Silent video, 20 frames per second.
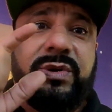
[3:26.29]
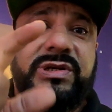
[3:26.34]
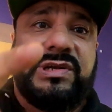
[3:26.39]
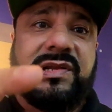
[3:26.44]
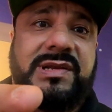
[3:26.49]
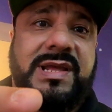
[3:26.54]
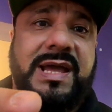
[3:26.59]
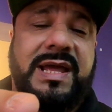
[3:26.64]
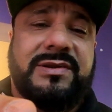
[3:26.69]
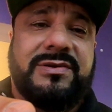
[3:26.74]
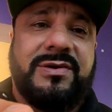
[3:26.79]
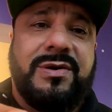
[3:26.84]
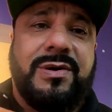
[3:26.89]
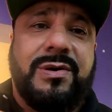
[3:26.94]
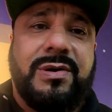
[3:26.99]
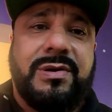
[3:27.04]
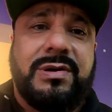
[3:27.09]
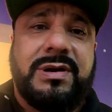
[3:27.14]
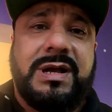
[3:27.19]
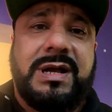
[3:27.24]
We just got
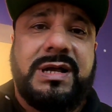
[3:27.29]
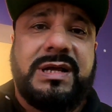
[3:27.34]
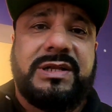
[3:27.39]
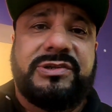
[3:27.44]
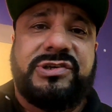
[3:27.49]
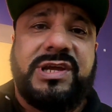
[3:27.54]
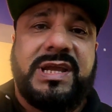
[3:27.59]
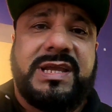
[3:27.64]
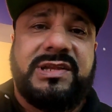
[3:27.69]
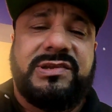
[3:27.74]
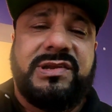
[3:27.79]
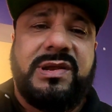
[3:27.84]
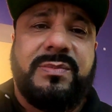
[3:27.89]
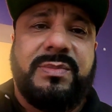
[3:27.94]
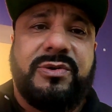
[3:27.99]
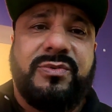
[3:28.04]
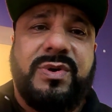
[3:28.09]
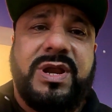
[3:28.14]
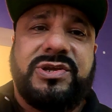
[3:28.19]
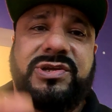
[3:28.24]
our check into
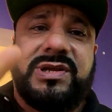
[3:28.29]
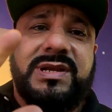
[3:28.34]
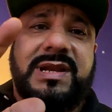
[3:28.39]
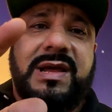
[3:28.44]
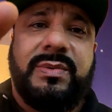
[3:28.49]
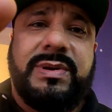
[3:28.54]
immigration.